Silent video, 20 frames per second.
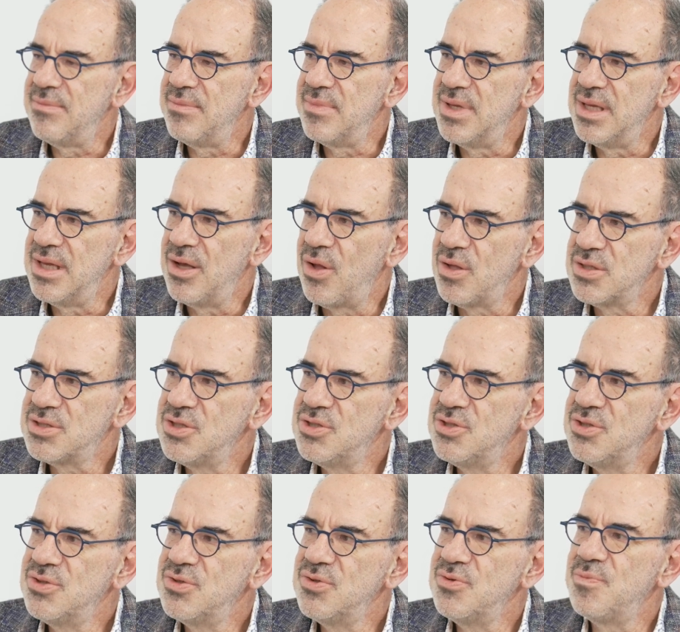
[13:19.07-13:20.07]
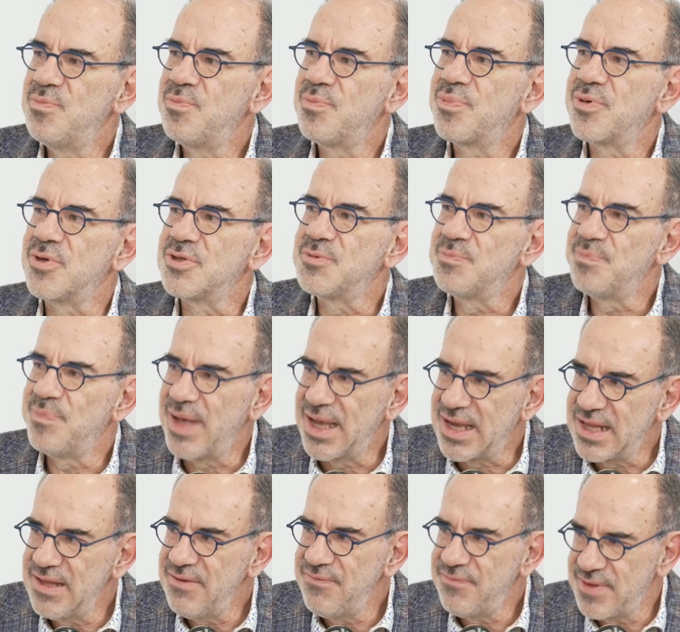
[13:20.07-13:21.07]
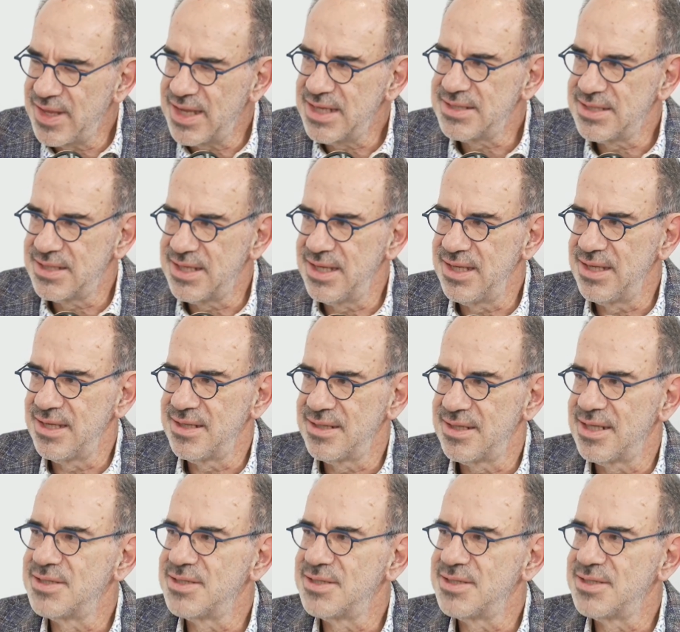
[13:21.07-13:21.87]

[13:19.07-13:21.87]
um, also to do prospective testing.